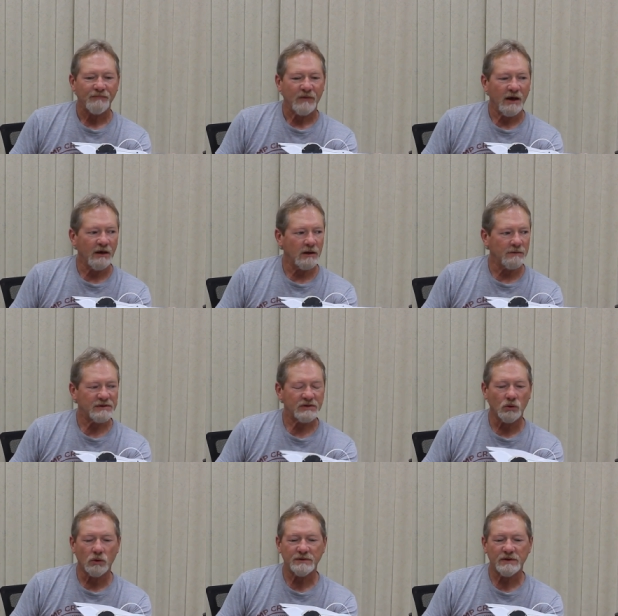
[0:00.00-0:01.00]
it
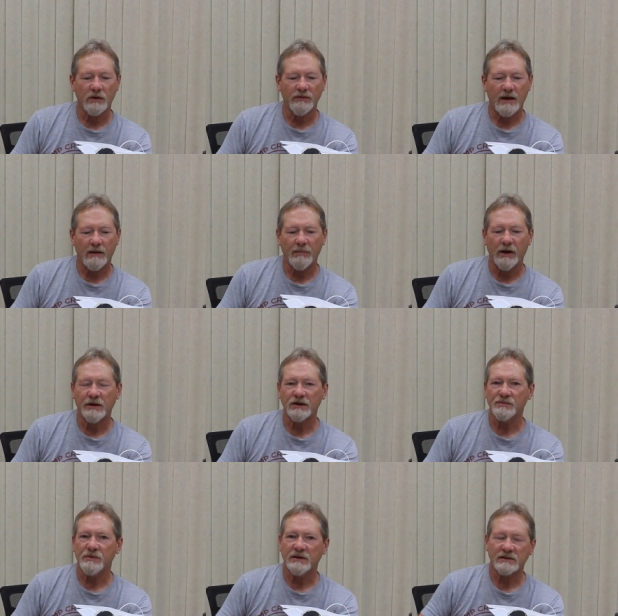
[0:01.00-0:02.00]
absorbs all that
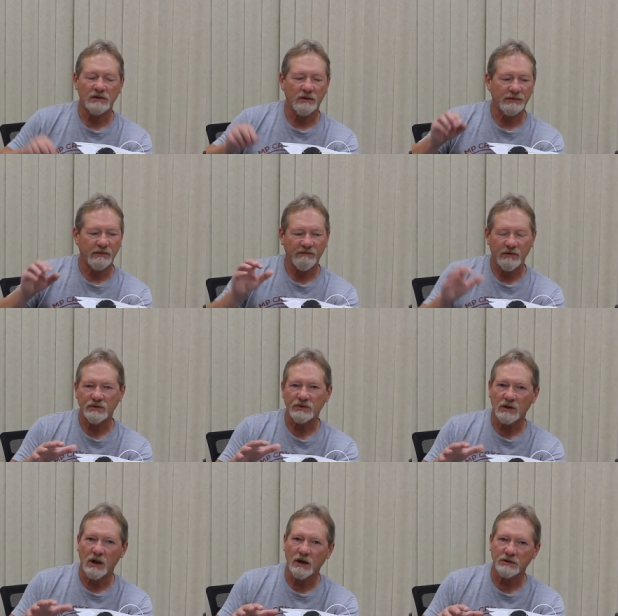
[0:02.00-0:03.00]
punishment, so the
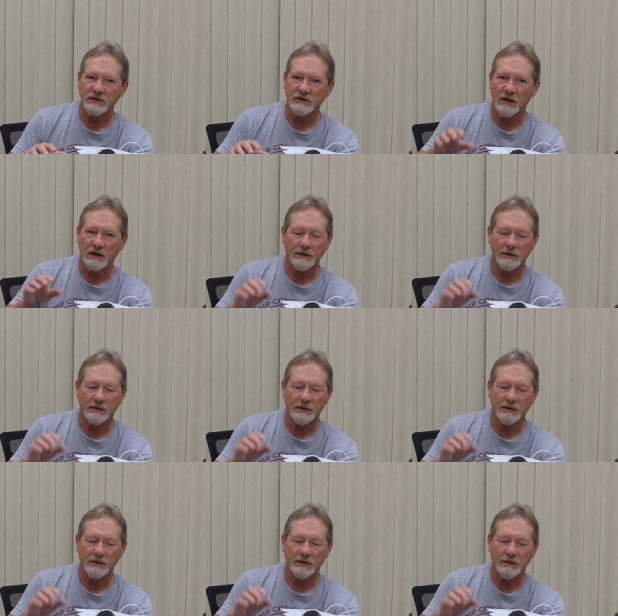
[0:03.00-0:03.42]
fuselage is not